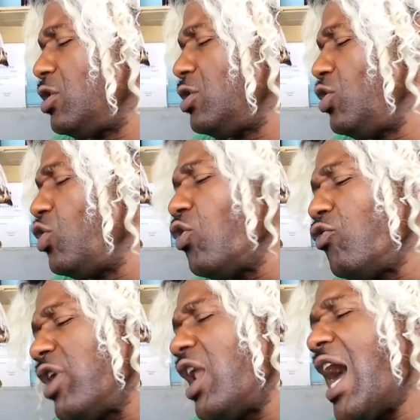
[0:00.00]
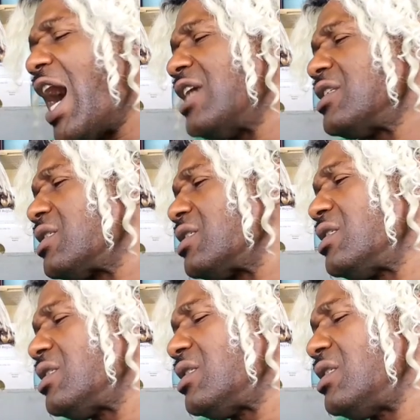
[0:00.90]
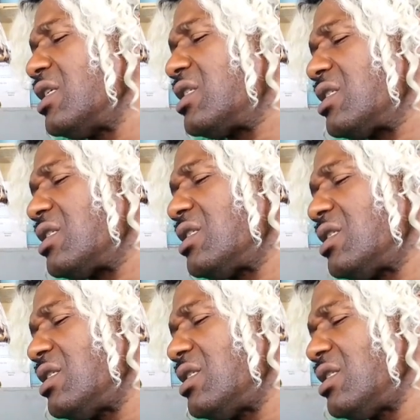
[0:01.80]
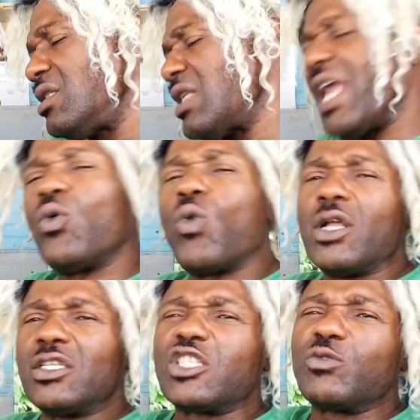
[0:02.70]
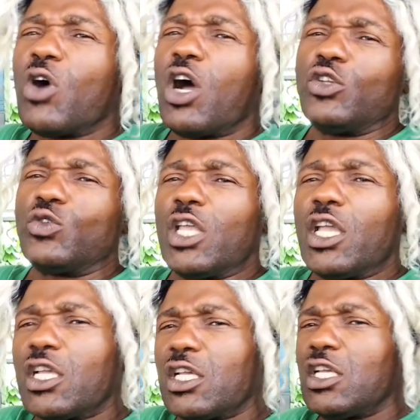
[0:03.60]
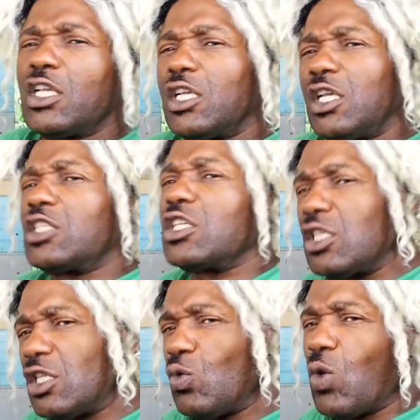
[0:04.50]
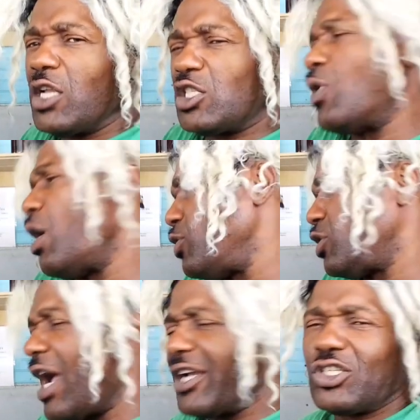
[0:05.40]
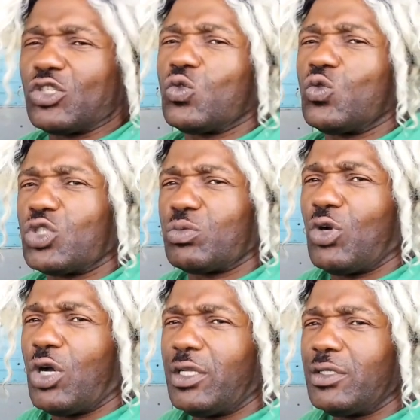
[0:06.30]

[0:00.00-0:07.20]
you don't realize it's not a one smart. You think it's a one smart, it's actually two smart.